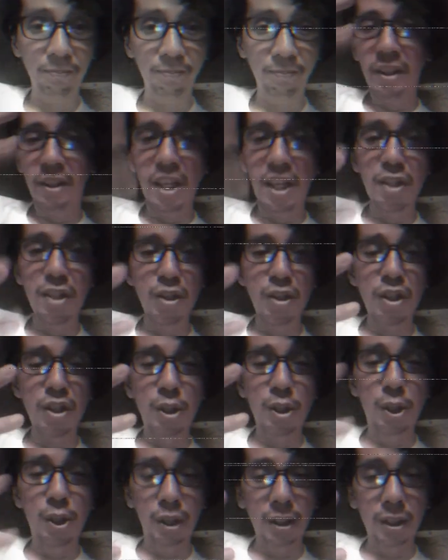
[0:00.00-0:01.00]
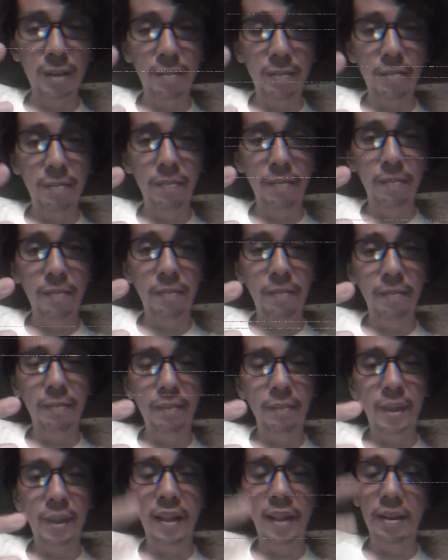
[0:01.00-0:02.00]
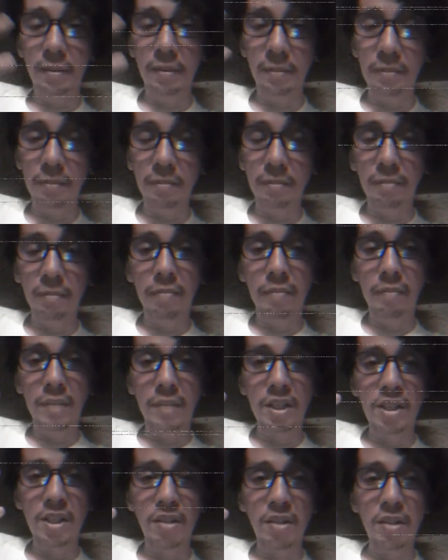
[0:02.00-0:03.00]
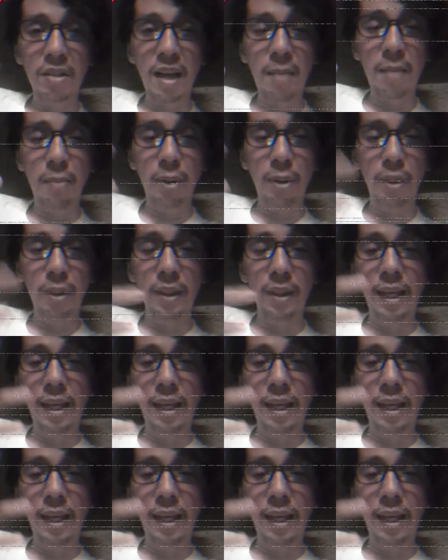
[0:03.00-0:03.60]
Intention is good, but he still gambled